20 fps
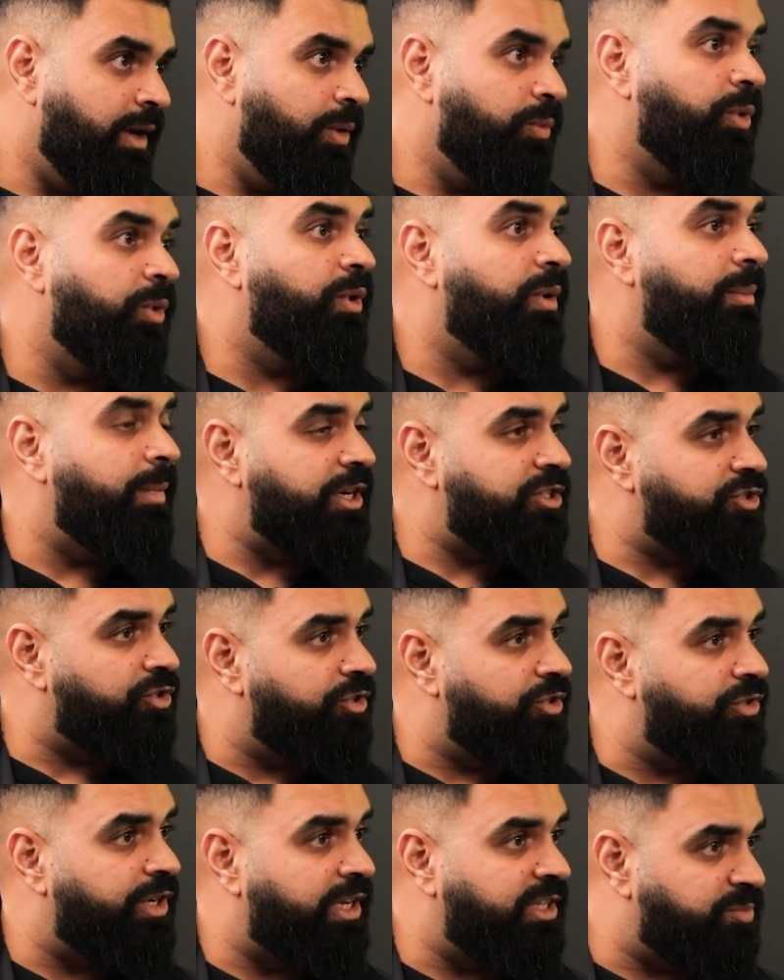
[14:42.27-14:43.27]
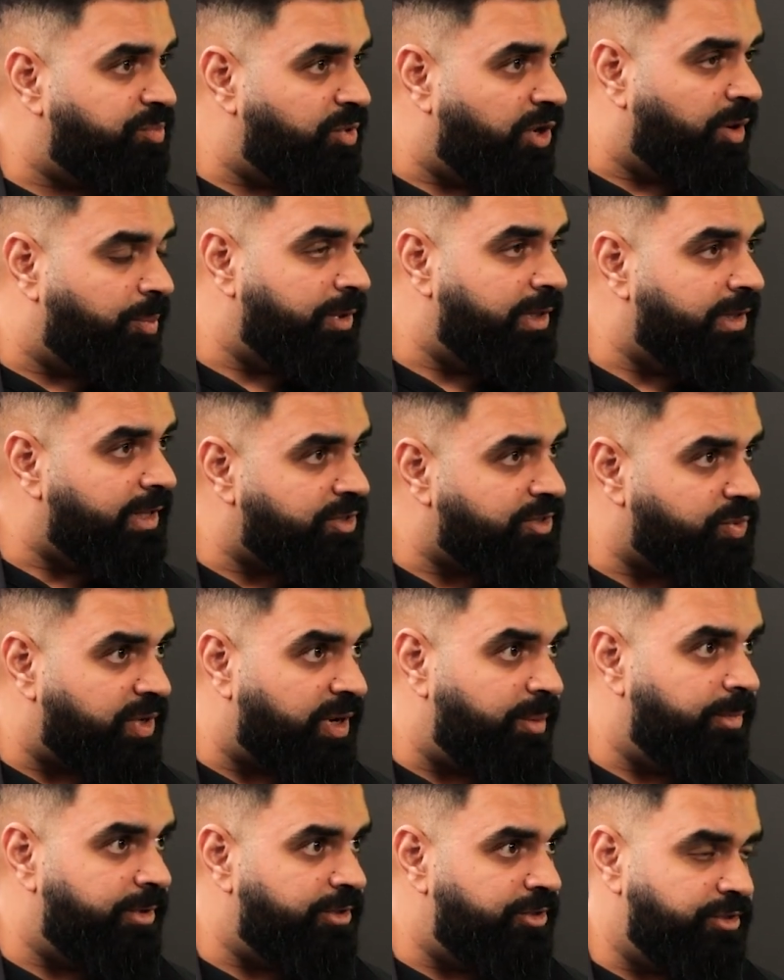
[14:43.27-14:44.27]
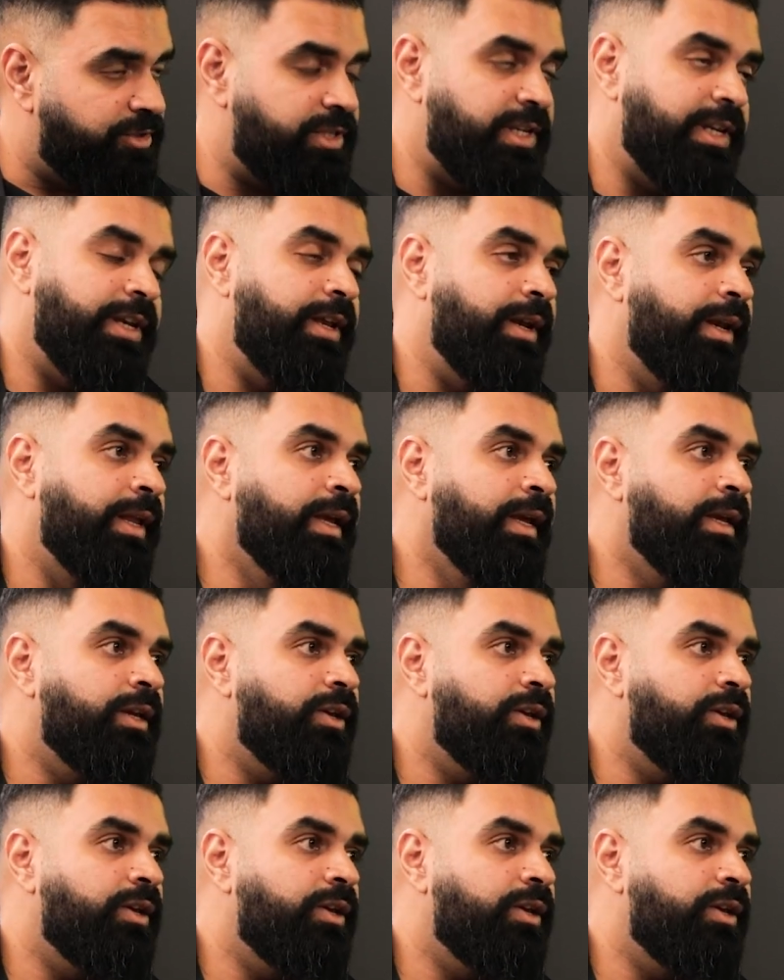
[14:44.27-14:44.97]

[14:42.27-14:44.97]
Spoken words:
We want to make sure it drains properly. That's what I'm interested in.